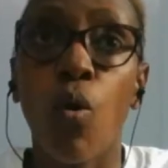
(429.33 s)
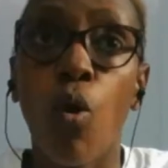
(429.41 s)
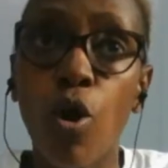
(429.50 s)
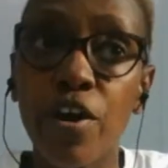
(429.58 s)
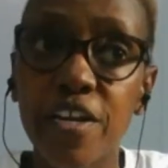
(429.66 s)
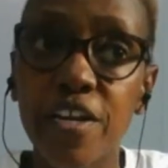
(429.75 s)

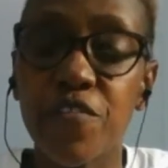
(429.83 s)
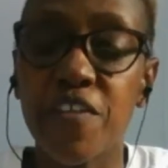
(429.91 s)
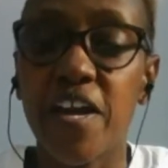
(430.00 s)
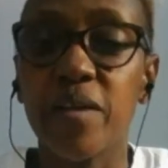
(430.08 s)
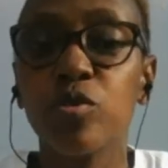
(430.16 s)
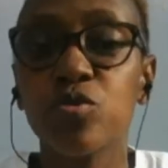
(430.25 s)
Or if
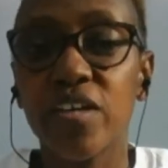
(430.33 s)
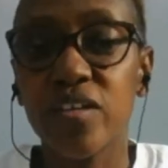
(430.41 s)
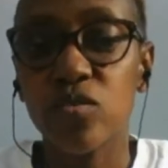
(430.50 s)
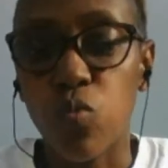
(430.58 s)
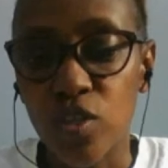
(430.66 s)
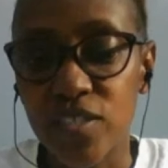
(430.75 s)
they're able to
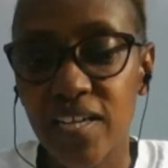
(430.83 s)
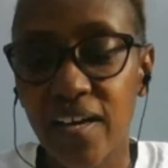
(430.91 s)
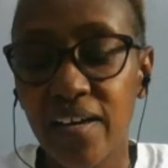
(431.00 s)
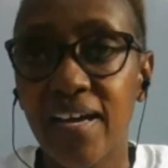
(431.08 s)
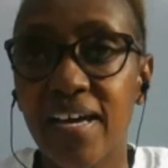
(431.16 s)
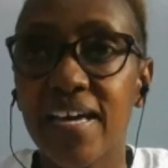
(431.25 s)
get
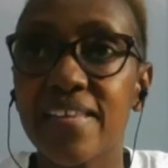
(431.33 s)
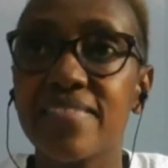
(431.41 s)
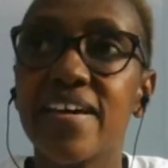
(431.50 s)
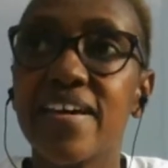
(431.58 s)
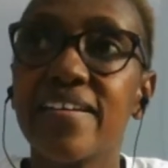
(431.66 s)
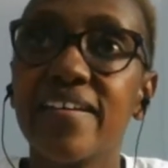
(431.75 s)
water,
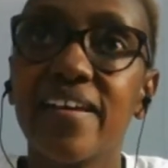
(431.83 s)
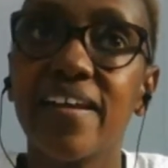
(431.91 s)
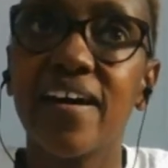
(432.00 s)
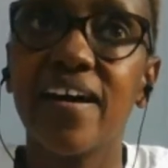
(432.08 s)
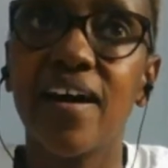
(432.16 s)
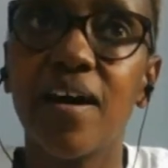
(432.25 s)
then